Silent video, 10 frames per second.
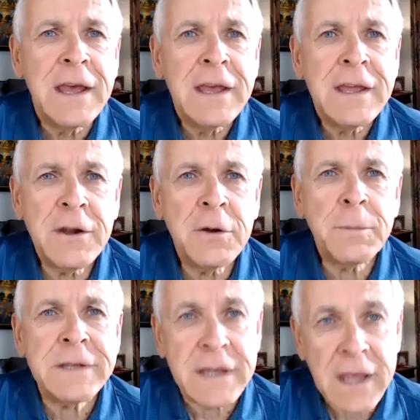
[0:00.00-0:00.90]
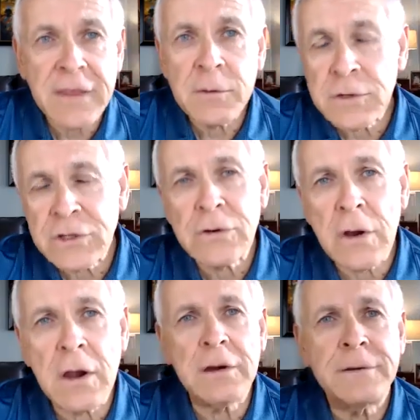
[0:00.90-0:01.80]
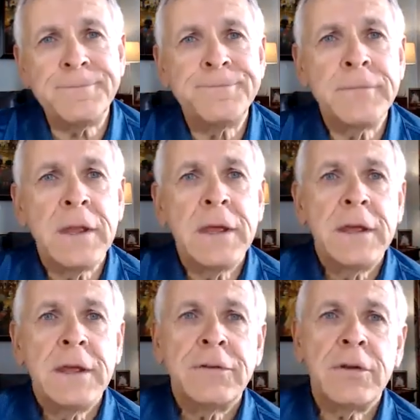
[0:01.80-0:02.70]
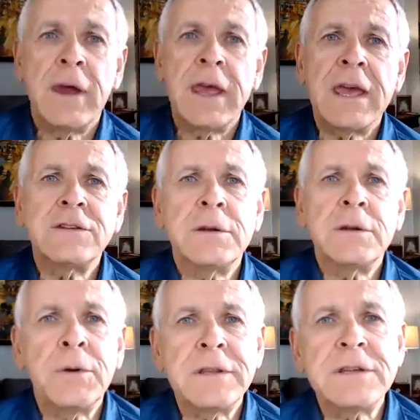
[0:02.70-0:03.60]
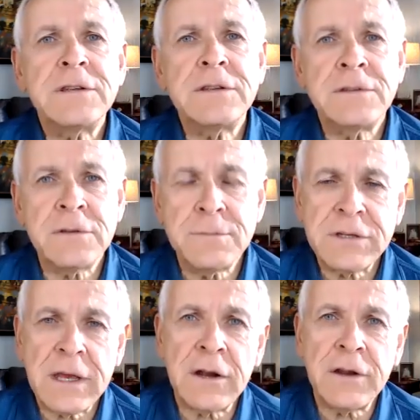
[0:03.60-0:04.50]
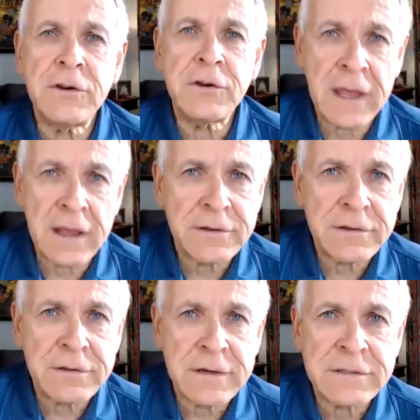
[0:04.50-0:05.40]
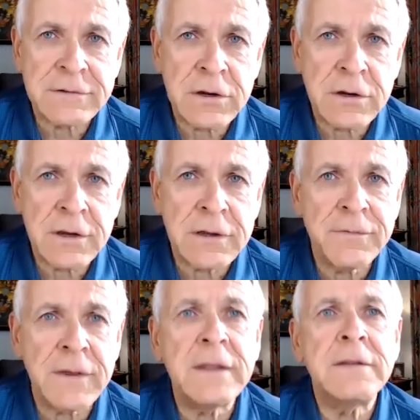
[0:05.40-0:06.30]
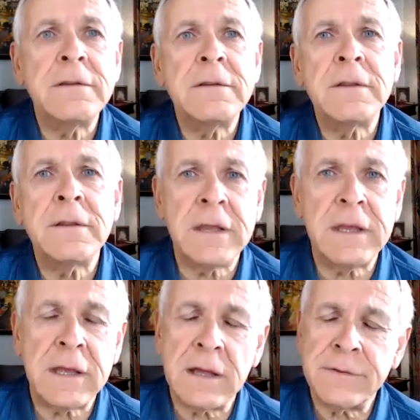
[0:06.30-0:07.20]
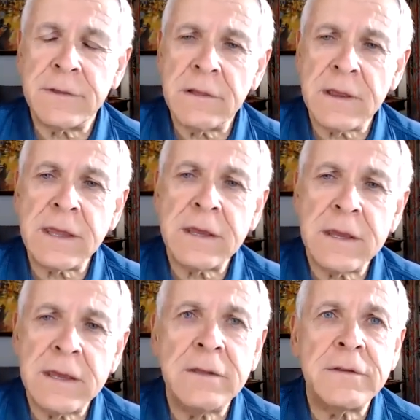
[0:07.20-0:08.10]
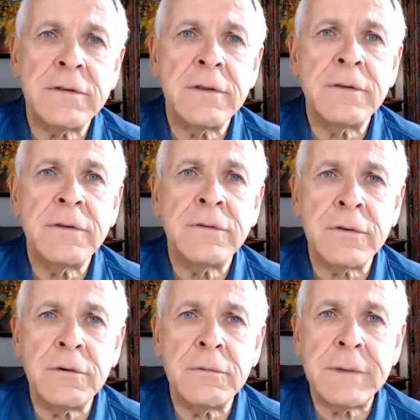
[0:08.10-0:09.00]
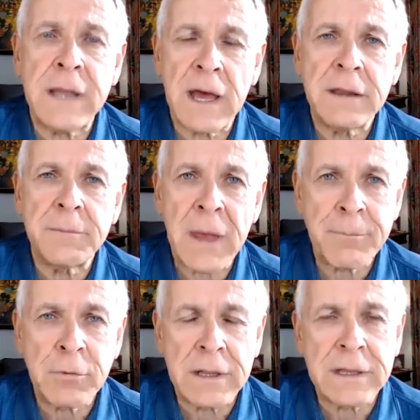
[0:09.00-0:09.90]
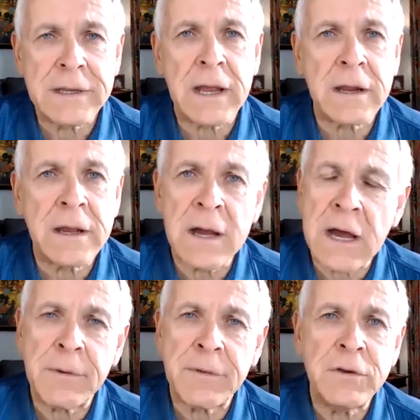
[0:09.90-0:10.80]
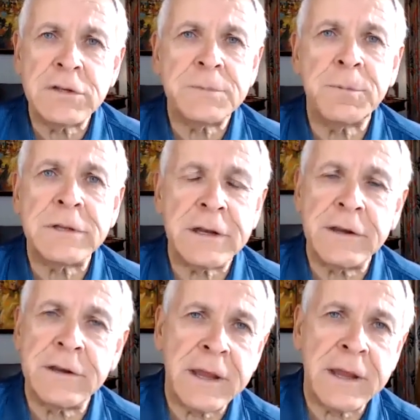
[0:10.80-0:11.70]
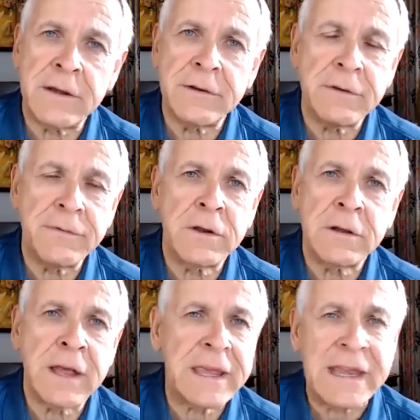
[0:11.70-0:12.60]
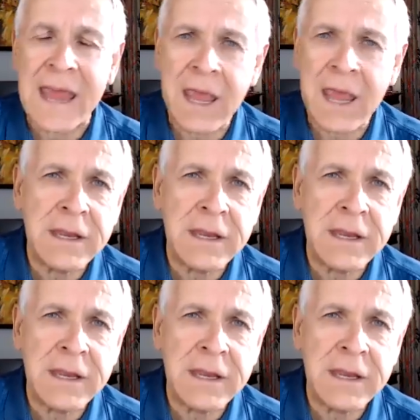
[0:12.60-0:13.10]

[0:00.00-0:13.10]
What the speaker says: You know, but together we're stronger. So I ask you to put this Zoom chat on your calendar as a recurring event. The link is zoom.paparelli.com. If you just put that on your calendar, if you click it any